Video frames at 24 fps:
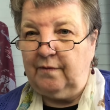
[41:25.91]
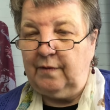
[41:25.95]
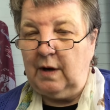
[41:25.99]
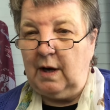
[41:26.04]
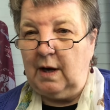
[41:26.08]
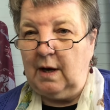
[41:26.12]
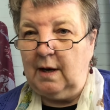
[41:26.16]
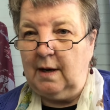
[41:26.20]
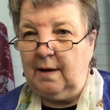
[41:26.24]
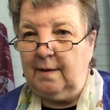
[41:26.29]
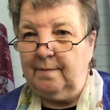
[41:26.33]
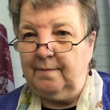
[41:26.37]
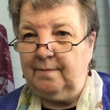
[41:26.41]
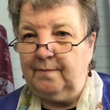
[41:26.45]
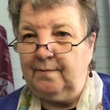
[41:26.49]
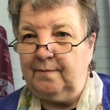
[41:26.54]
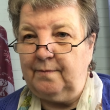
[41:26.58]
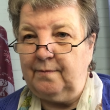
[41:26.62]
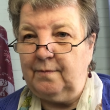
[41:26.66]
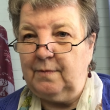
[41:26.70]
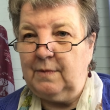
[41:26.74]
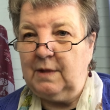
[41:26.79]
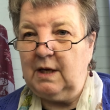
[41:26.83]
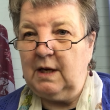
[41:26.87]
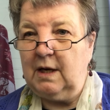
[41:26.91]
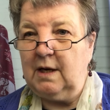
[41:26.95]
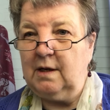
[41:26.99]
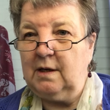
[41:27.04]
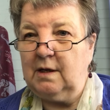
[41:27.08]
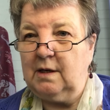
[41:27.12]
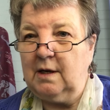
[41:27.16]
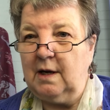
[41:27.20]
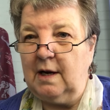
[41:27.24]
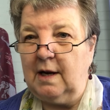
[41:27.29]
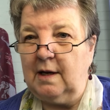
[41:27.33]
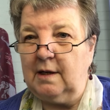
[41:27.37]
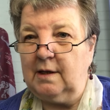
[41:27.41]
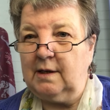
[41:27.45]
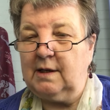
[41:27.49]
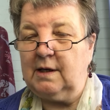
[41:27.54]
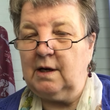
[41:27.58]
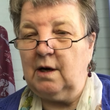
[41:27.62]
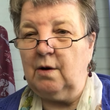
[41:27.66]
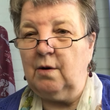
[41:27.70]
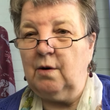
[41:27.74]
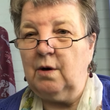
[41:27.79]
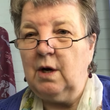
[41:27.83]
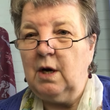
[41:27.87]
um, the internet.
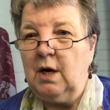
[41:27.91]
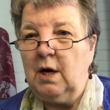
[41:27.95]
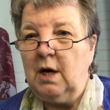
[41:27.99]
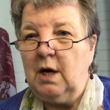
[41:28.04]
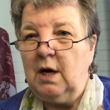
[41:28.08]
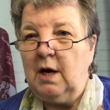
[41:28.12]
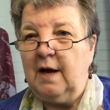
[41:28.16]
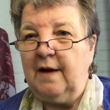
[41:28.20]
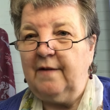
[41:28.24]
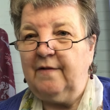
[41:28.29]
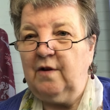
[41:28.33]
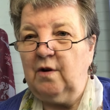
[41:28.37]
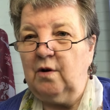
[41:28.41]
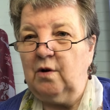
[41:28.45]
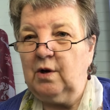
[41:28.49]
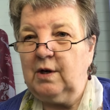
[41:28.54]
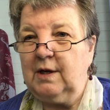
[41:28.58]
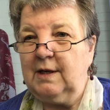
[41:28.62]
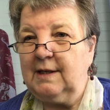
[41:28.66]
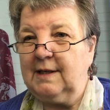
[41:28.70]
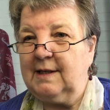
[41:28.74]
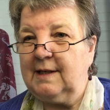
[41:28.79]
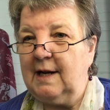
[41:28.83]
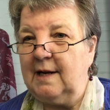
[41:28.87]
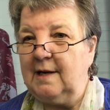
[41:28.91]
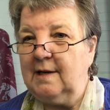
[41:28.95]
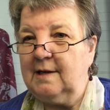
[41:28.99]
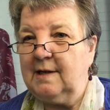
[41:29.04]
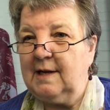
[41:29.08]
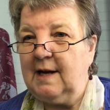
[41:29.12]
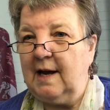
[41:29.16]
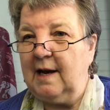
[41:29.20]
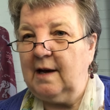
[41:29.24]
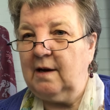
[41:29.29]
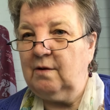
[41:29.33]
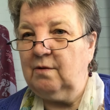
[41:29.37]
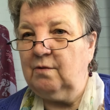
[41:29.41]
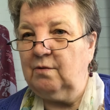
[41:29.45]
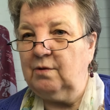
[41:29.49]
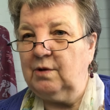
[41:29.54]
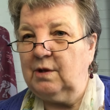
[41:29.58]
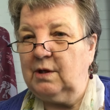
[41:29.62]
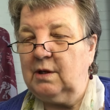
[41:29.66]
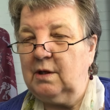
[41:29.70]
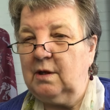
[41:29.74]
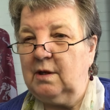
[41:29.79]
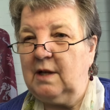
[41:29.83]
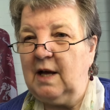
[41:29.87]
So if you look at
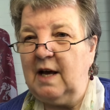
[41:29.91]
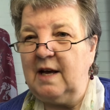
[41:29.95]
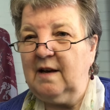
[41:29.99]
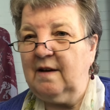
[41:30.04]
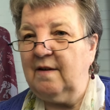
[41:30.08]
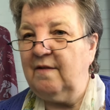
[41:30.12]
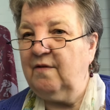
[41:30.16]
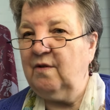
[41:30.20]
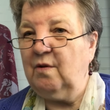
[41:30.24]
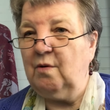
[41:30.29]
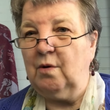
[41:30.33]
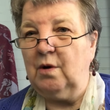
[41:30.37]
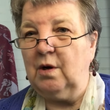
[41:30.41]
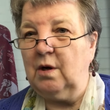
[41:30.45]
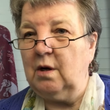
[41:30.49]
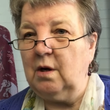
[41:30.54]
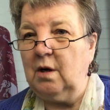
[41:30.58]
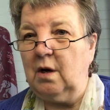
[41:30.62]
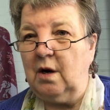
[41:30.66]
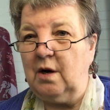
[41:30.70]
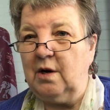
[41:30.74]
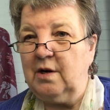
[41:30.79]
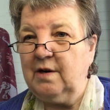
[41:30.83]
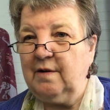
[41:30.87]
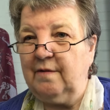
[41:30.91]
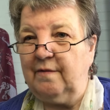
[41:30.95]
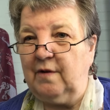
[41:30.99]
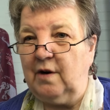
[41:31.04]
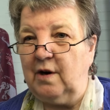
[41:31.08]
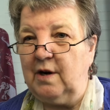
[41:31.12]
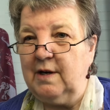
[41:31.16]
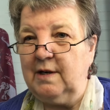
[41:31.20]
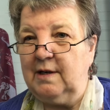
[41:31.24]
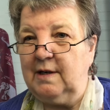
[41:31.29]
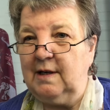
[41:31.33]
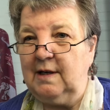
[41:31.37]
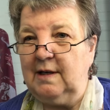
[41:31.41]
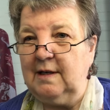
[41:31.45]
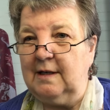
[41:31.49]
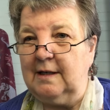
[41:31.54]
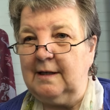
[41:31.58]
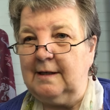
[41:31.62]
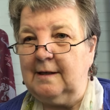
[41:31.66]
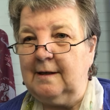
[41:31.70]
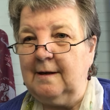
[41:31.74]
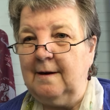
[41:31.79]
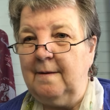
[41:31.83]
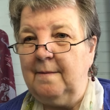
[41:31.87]
Zentangles, they give you a lot of
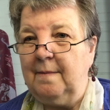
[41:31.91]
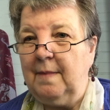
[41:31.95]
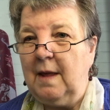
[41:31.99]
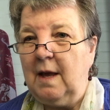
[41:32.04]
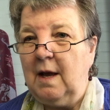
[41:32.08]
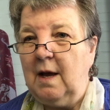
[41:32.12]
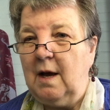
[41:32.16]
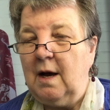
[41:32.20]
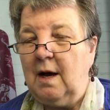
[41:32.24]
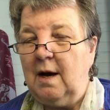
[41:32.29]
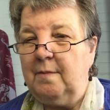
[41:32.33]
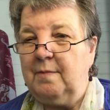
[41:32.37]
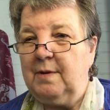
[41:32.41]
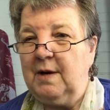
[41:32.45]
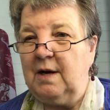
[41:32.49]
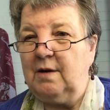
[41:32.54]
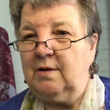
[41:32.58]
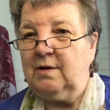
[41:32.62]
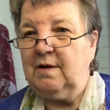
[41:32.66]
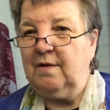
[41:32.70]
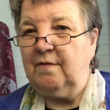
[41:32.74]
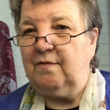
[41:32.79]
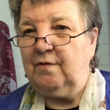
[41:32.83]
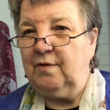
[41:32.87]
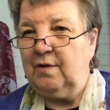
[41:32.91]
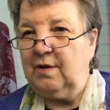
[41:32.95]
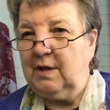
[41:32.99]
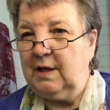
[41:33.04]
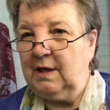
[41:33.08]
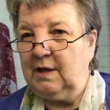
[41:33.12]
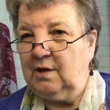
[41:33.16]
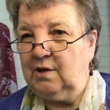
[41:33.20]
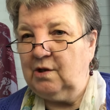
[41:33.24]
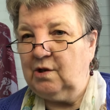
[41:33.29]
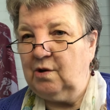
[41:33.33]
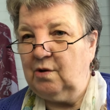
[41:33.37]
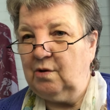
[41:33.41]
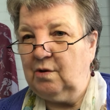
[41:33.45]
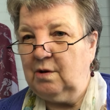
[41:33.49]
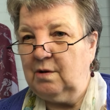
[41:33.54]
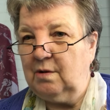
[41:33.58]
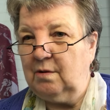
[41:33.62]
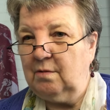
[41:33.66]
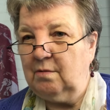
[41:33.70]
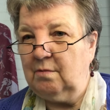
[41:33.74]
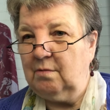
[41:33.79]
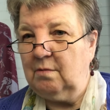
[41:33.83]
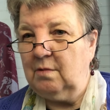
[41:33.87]
ideas about different things you
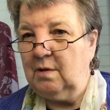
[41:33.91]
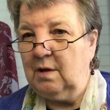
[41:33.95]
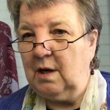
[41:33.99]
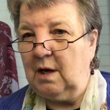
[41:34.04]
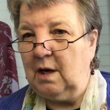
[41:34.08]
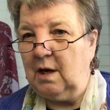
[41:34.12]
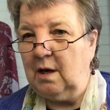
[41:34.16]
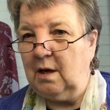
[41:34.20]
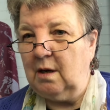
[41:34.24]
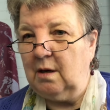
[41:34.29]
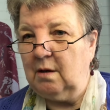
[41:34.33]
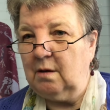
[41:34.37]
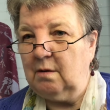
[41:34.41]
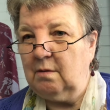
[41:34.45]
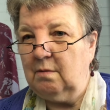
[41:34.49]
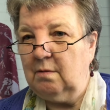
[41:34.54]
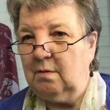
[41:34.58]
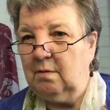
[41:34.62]
can uh,